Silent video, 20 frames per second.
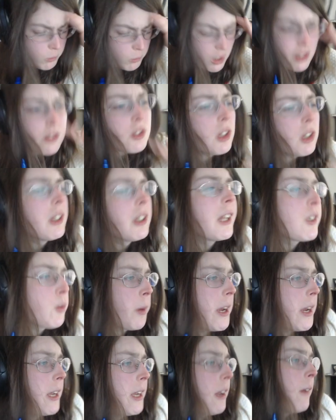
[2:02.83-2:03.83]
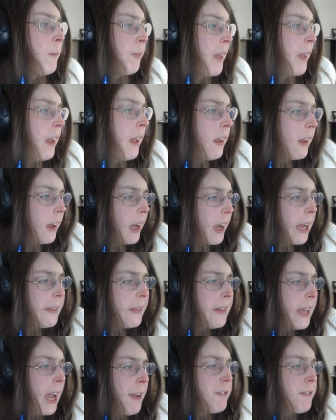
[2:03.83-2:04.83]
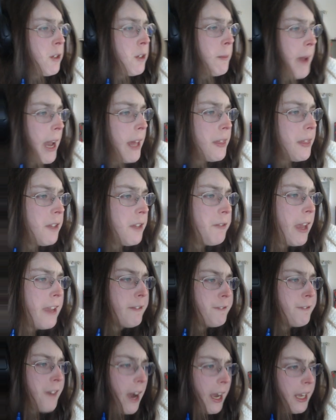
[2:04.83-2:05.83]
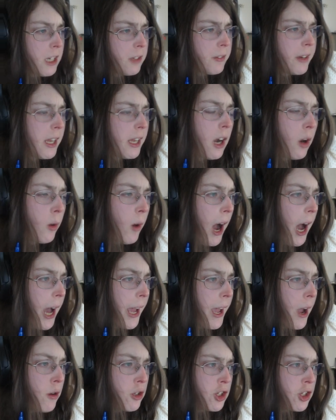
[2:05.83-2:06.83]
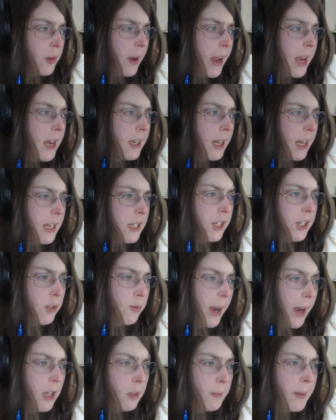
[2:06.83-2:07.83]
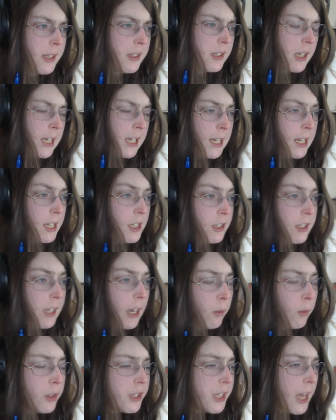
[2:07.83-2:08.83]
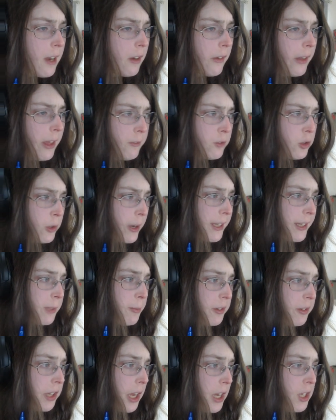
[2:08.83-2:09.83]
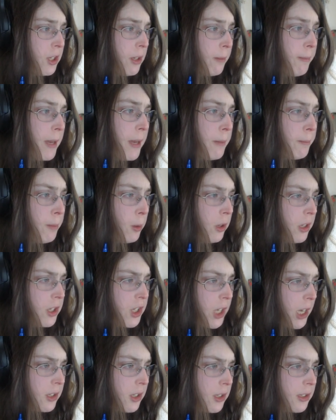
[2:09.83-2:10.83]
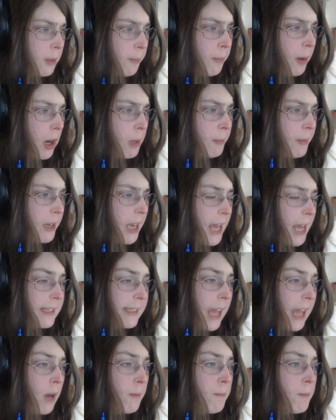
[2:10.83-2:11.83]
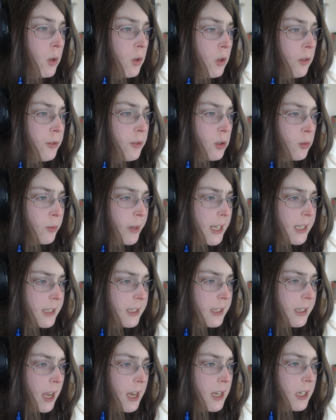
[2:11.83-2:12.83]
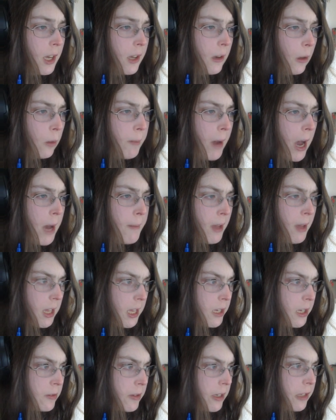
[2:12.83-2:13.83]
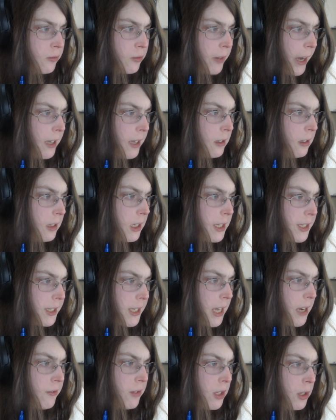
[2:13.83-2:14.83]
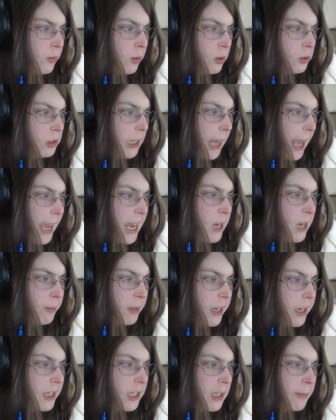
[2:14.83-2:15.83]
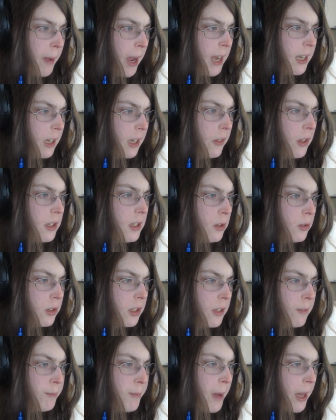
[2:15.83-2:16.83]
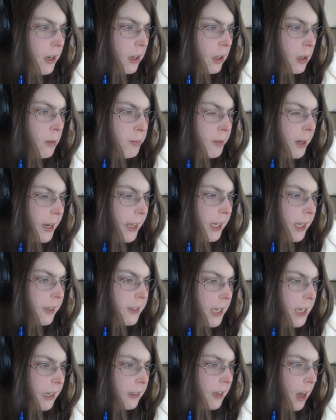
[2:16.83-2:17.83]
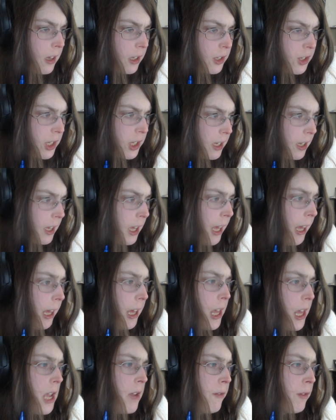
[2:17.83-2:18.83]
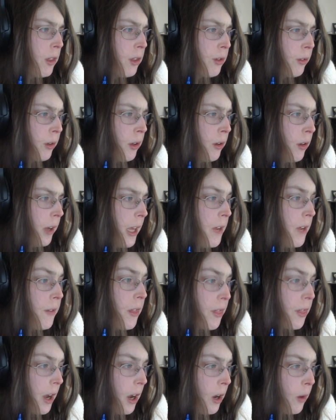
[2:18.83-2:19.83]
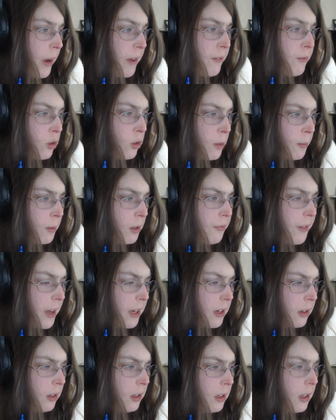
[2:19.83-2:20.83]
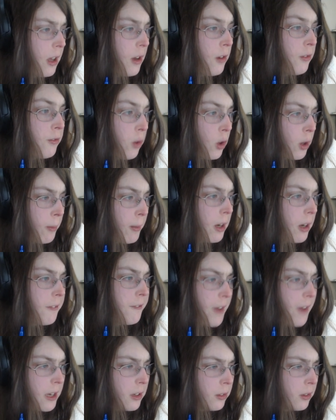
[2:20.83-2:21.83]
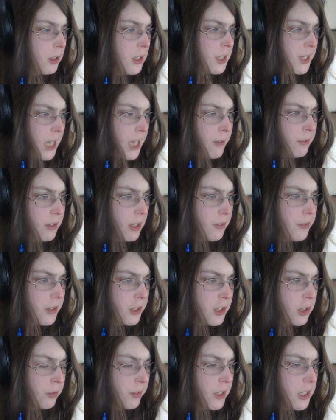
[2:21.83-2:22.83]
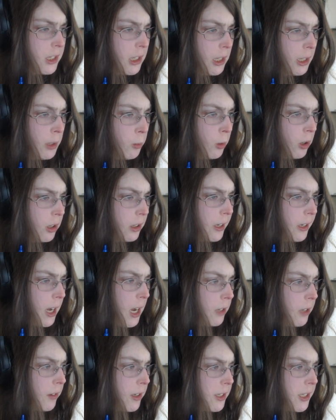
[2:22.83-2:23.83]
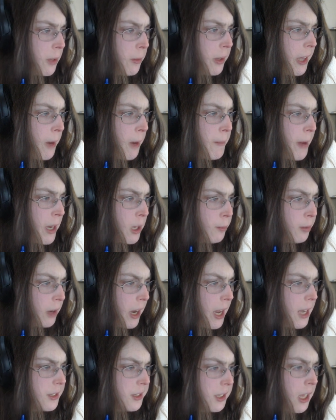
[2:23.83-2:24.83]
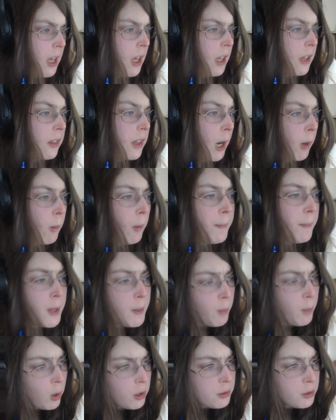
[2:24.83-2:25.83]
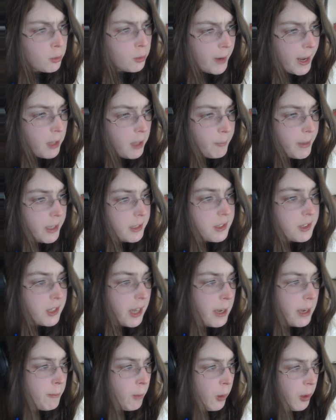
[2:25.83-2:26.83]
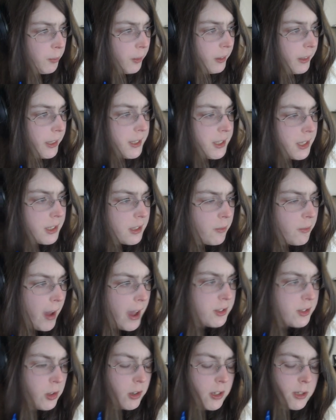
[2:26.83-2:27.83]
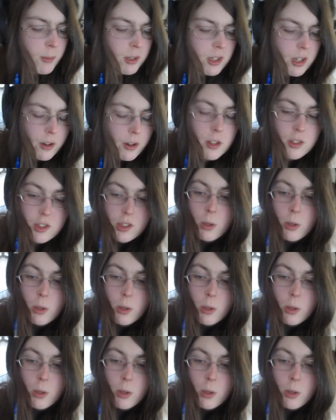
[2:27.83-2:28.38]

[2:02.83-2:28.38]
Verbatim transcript: So let's read. In the aftermath of a fiery Ohio train derailment, Secretary of Transportation Pete Buttigieg's department has not moved to reinstate an Obama-era rail safety rule aimed at expanding the use of better braking technology. Even though a former federal safety official recently warned Congress that without better brakes, there will be more derailments and more releases of hazardous materials.